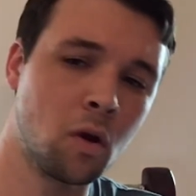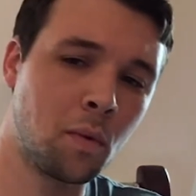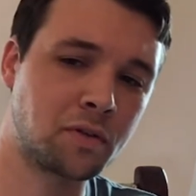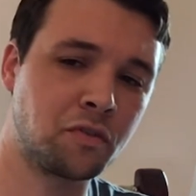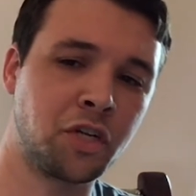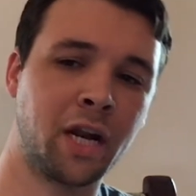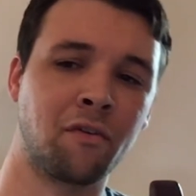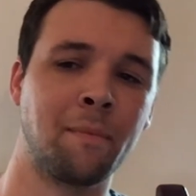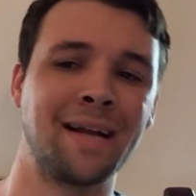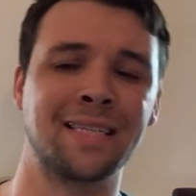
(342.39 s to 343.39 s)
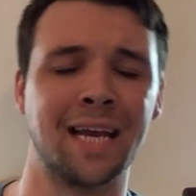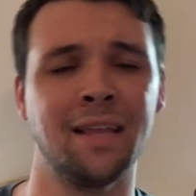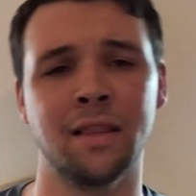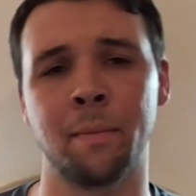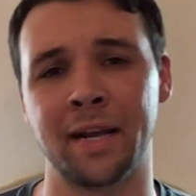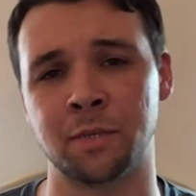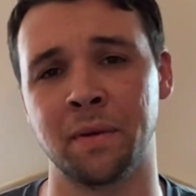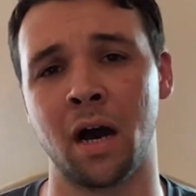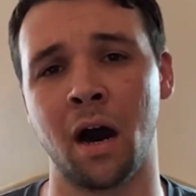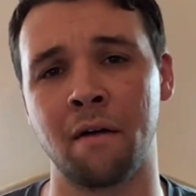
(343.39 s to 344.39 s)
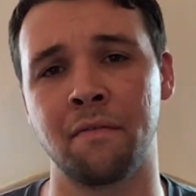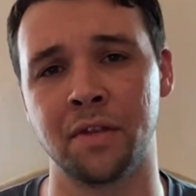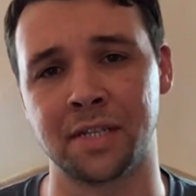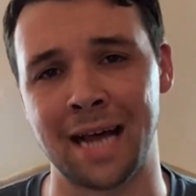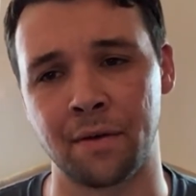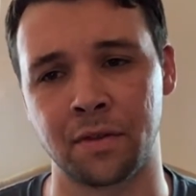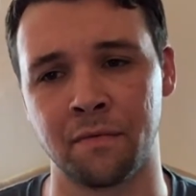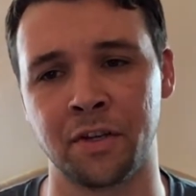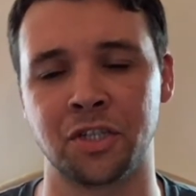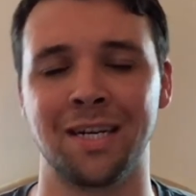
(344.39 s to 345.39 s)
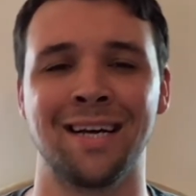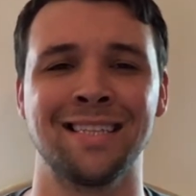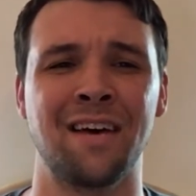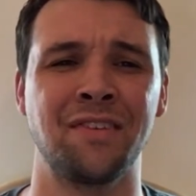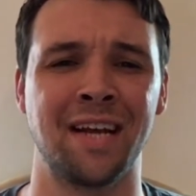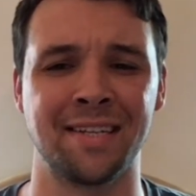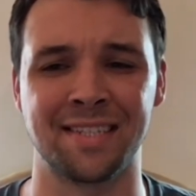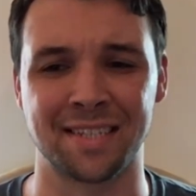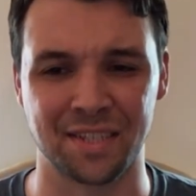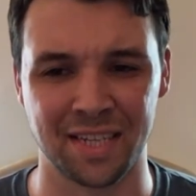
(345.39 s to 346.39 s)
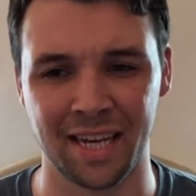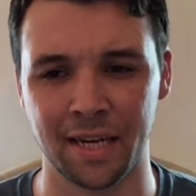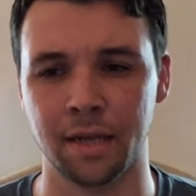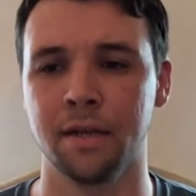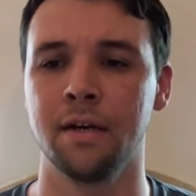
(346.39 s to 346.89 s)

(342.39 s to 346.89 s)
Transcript: West Virginia remains in the basement of the South Division, 11-16.